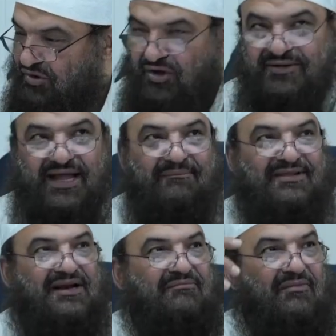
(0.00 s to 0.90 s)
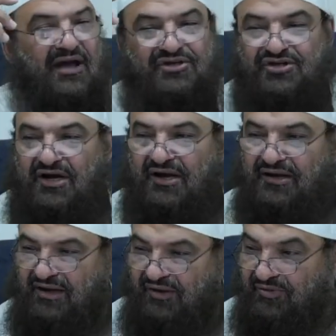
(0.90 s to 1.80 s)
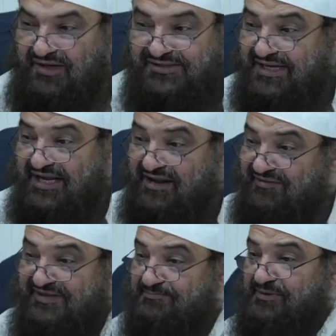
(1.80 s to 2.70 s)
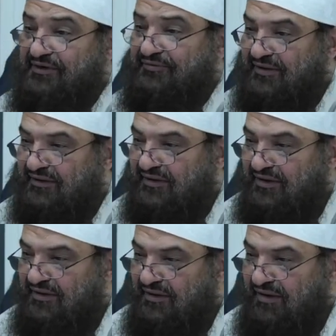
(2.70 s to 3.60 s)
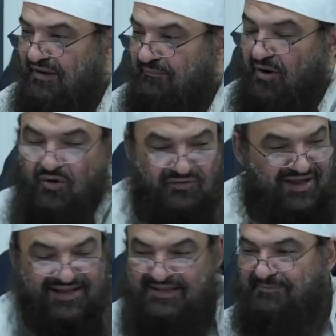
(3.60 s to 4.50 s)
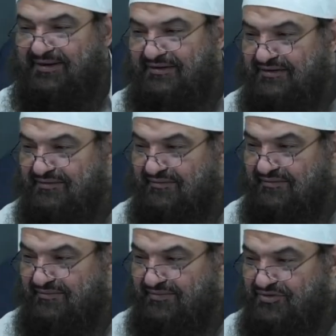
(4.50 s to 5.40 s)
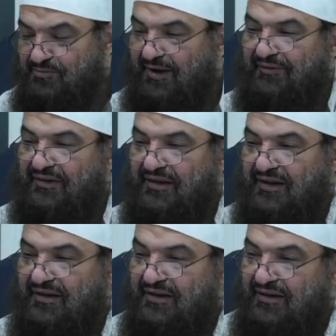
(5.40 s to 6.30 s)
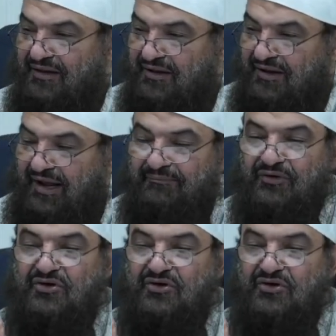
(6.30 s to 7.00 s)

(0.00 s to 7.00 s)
Look at Kaaba Madina, mashallah. We're not saying it is perfect. But all that in the bin, subhanallah. And